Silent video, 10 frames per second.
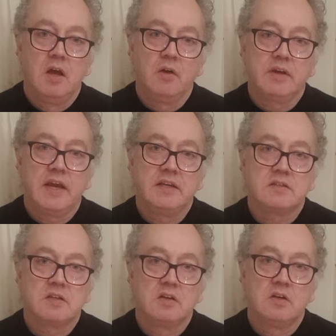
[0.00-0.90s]
Okay,
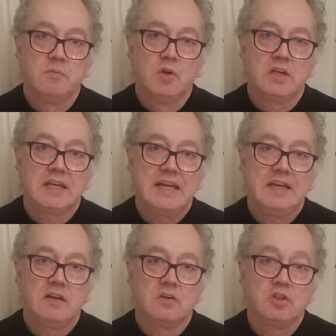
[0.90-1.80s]
so homework
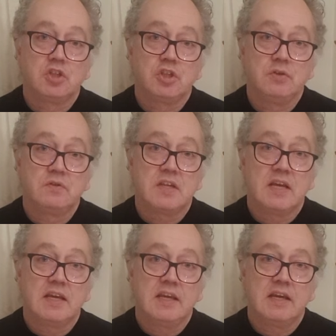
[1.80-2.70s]
in on
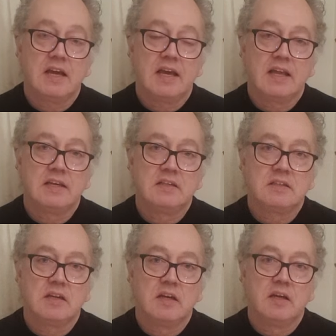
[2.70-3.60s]
Tuesday, and
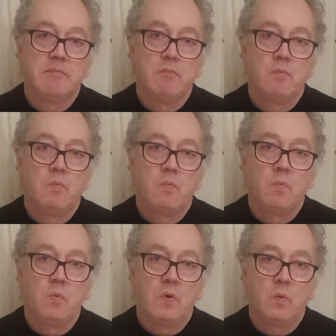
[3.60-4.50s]

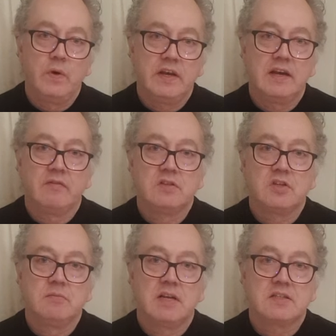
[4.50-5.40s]
we didn't have a
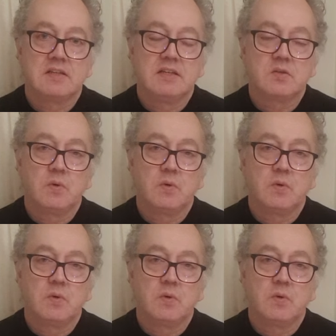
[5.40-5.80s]
Zoom lesson this